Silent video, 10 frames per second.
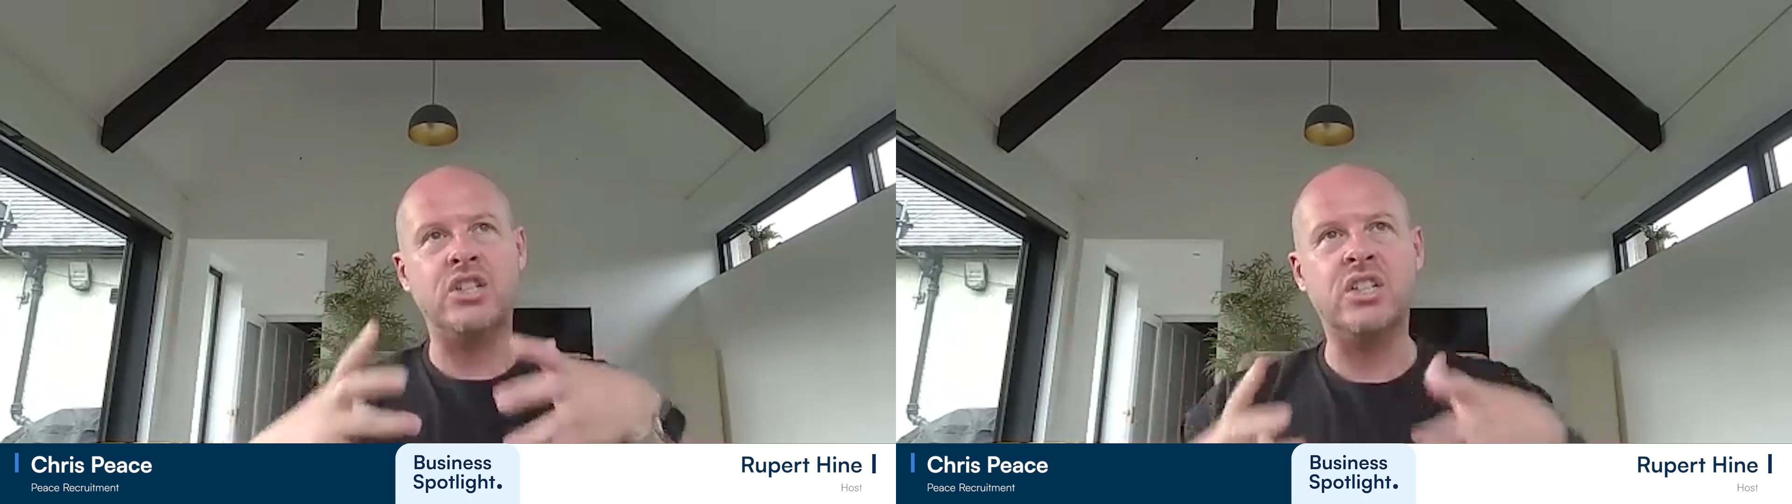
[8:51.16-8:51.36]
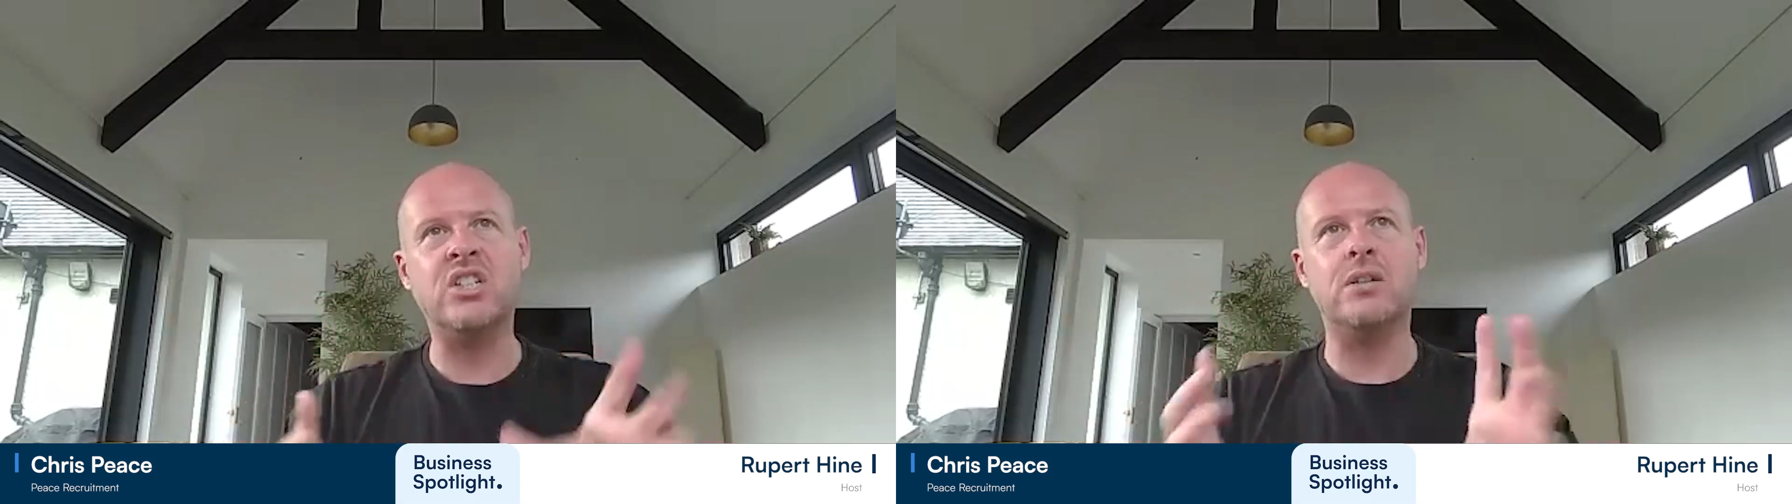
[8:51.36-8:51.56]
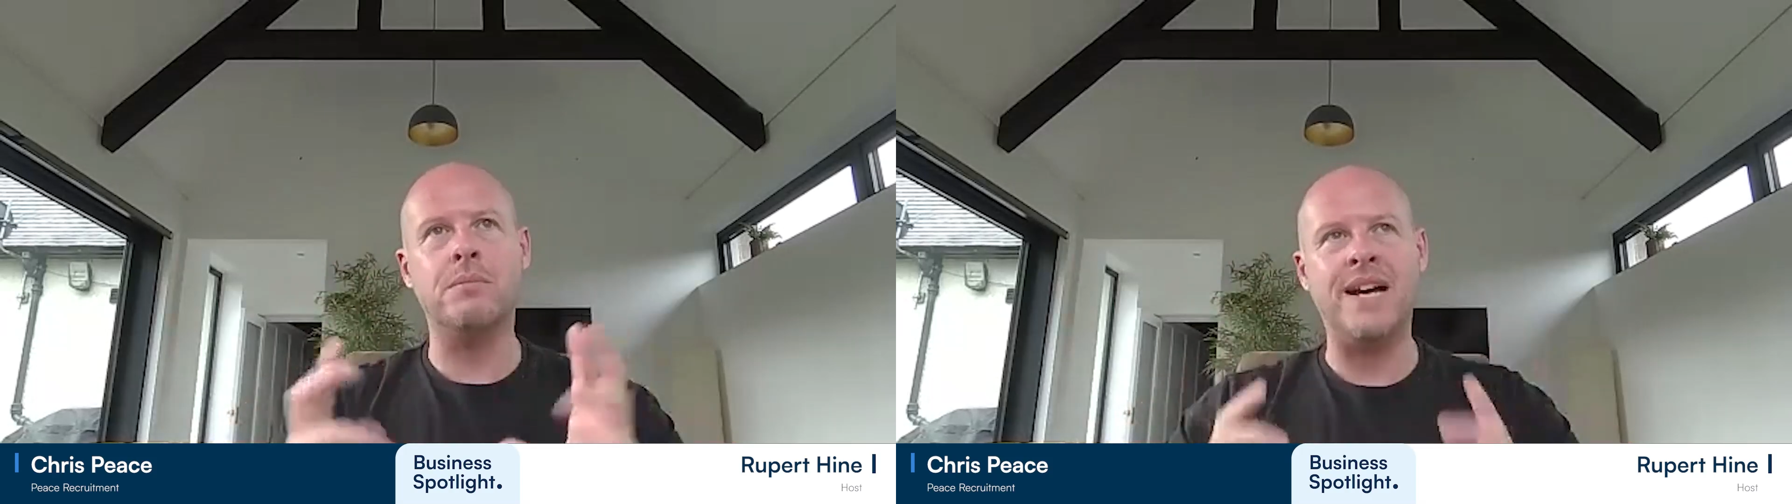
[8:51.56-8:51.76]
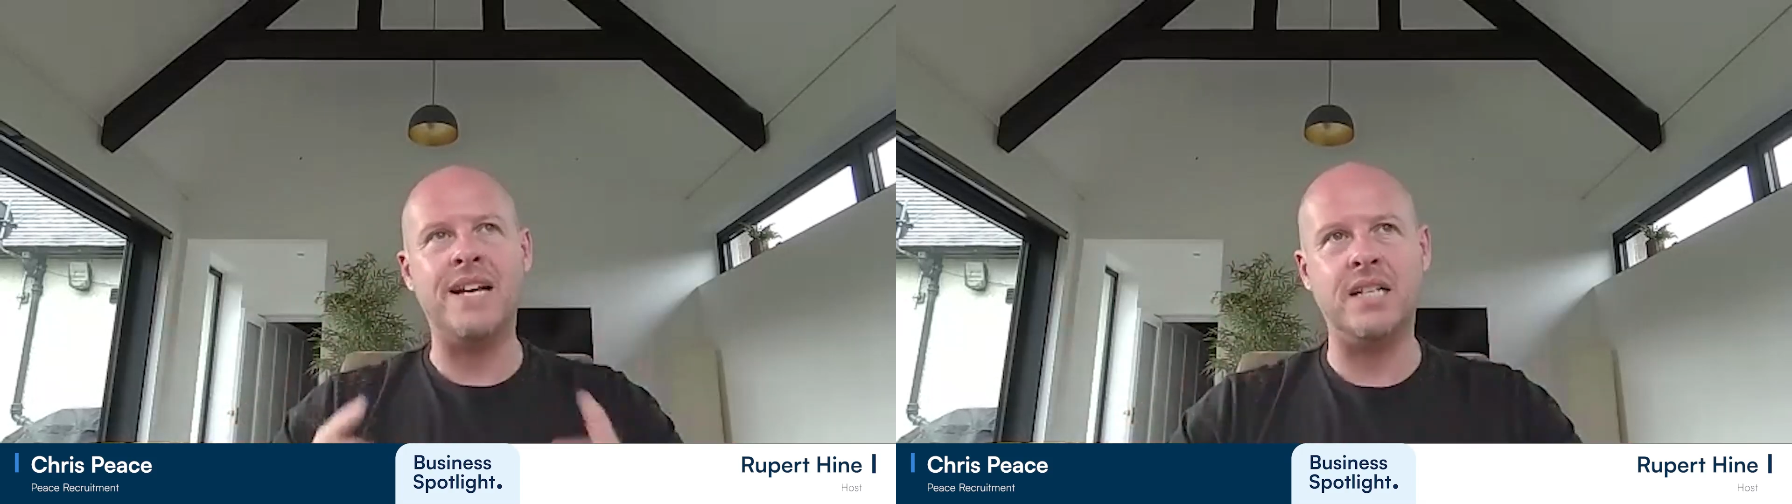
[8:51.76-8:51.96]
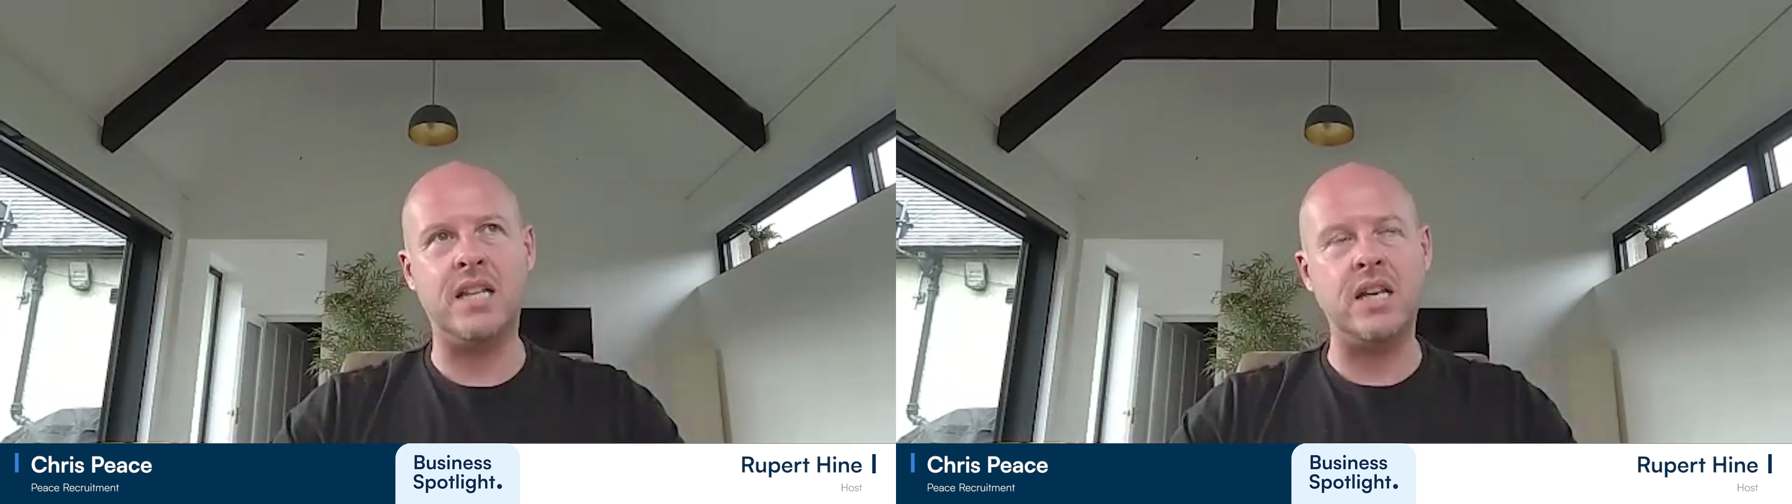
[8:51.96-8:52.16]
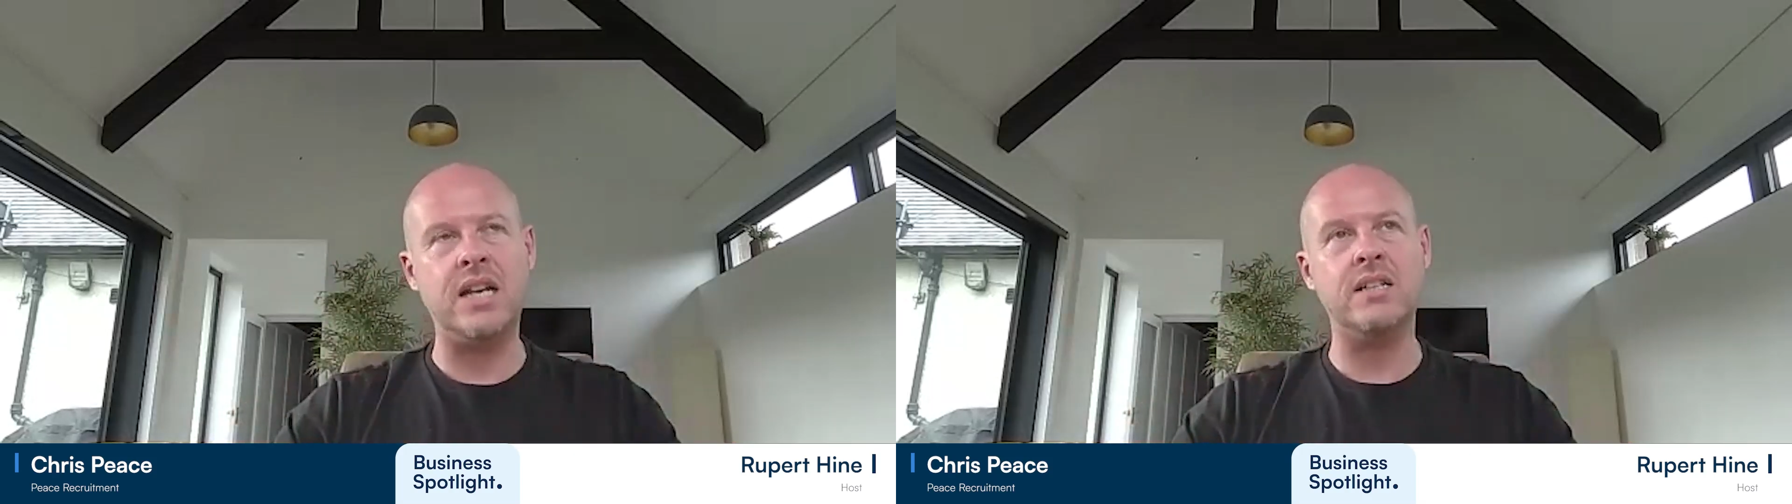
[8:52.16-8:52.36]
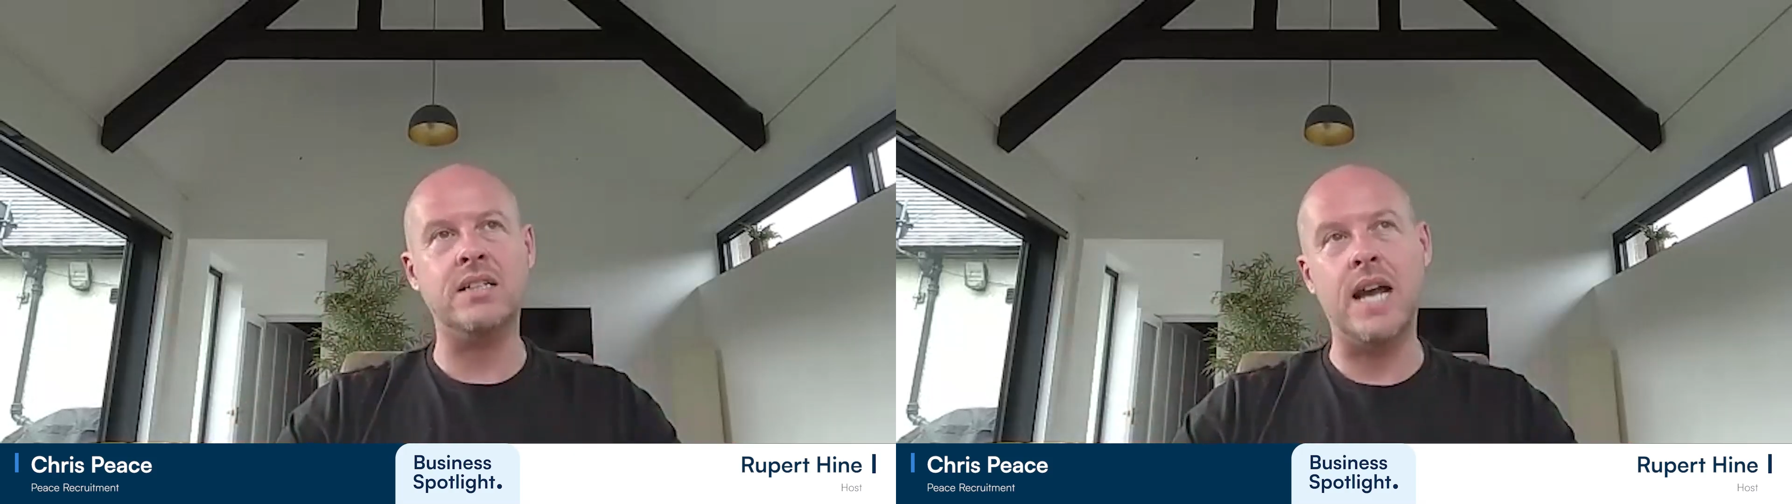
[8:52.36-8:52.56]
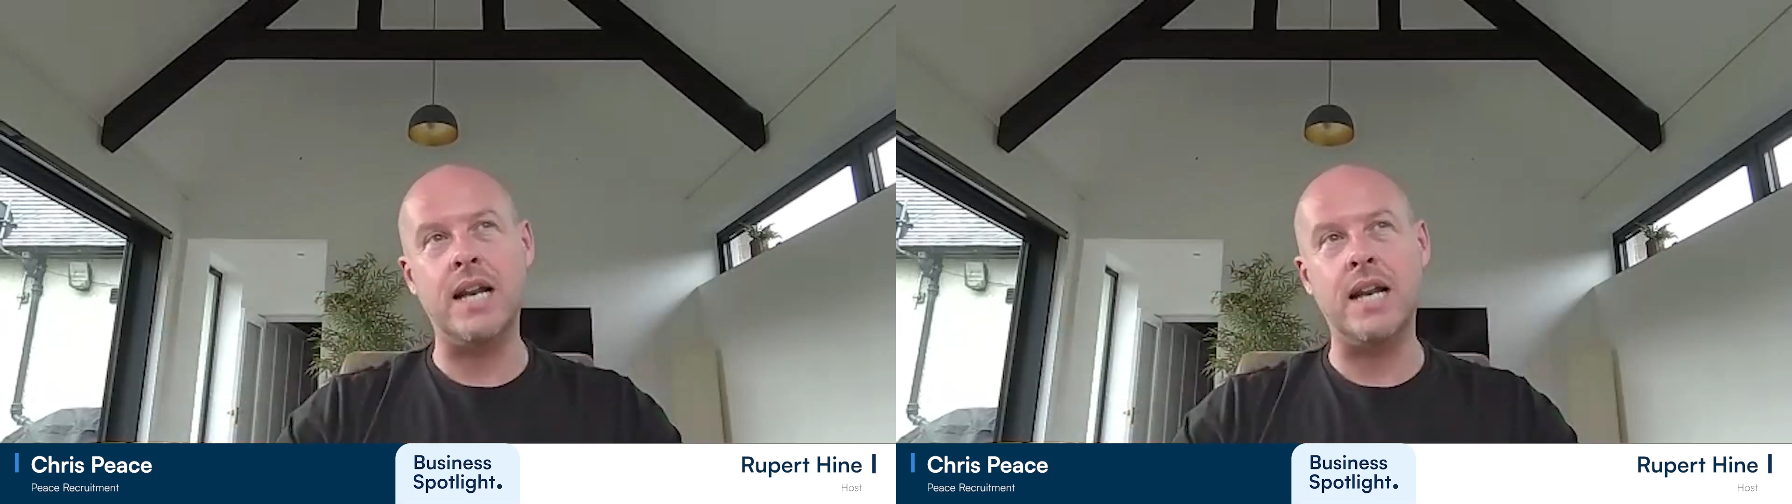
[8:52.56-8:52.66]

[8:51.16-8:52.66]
systemizing things